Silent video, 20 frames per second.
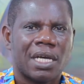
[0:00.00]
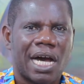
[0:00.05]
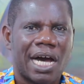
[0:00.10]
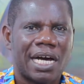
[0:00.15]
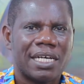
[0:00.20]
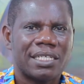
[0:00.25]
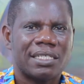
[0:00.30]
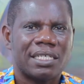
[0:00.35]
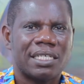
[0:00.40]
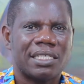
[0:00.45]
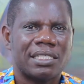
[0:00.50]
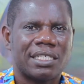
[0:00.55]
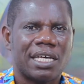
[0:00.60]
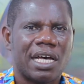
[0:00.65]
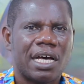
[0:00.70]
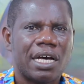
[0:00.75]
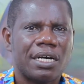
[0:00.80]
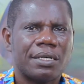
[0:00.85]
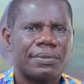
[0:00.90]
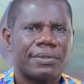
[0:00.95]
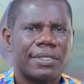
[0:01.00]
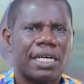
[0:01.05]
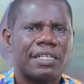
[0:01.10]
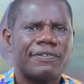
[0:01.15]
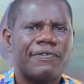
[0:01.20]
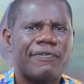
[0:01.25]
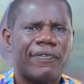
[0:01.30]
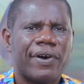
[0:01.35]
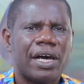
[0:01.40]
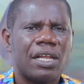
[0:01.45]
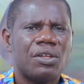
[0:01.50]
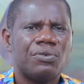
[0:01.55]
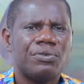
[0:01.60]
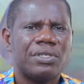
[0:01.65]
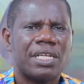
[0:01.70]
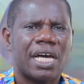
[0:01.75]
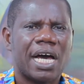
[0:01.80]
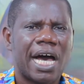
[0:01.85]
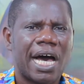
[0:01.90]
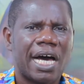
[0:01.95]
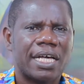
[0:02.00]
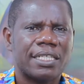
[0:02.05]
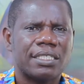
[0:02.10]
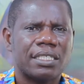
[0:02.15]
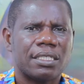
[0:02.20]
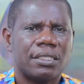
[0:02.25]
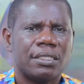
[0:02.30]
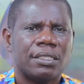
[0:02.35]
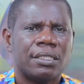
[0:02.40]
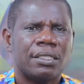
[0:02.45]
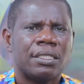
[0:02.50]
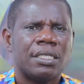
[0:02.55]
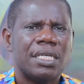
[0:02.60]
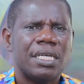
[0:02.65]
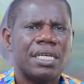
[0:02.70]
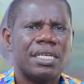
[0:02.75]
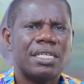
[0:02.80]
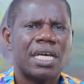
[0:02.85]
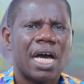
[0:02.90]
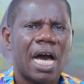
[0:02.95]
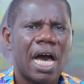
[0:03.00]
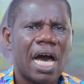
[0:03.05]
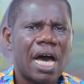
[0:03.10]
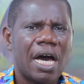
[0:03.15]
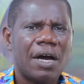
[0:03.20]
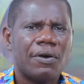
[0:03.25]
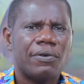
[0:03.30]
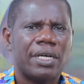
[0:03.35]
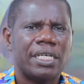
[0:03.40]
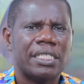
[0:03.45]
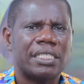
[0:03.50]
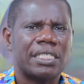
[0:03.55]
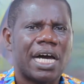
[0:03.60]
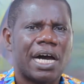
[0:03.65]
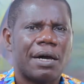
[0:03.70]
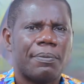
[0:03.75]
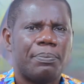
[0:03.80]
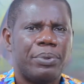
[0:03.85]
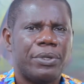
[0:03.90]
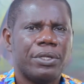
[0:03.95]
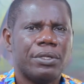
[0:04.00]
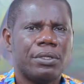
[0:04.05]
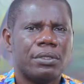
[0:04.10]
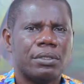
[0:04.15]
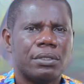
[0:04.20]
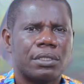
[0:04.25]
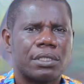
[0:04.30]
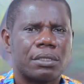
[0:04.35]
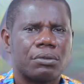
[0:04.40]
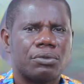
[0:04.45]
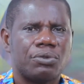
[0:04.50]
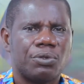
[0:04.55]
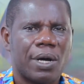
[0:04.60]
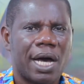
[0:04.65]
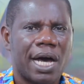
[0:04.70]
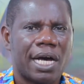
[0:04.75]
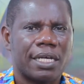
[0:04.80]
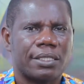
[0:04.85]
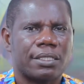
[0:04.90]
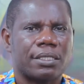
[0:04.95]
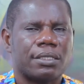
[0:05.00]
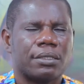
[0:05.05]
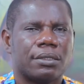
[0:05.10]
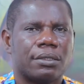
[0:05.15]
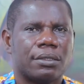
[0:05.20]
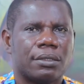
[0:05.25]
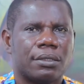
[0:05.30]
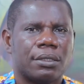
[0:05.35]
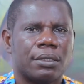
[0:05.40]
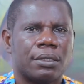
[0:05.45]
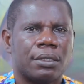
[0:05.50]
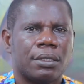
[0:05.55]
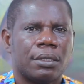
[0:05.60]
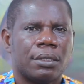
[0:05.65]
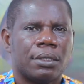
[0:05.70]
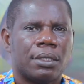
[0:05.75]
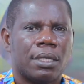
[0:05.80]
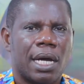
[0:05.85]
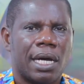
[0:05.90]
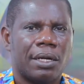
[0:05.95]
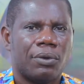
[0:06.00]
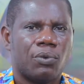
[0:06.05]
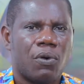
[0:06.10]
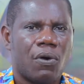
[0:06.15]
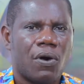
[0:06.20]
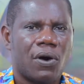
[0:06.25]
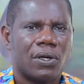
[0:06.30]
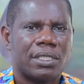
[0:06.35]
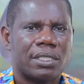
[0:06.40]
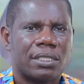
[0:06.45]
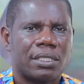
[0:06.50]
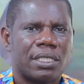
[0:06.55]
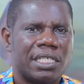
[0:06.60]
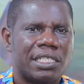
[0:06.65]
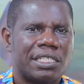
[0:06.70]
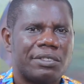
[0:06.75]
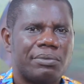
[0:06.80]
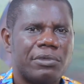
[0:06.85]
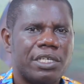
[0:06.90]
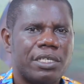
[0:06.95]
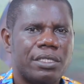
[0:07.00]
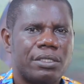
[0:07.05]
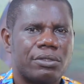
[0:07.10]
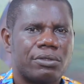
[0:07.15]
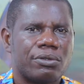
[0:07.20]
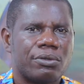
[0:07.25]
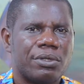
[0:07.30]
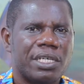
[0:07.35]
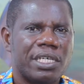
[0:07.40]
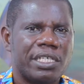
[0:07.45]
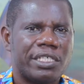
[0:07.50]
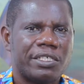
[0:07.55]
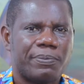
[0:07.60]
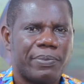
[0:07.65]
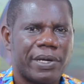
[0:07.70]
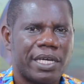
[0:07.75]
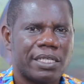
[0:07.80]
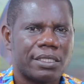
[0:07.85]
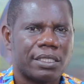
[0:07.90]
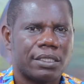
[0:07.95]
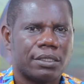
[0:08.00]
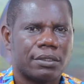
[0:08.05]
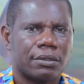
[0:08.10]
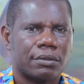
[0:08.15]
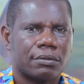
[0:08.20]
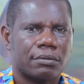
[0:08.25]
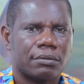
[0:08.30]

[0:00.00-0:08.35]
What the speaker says: as it helps us value the art in how it appeals to us and what it means to each person.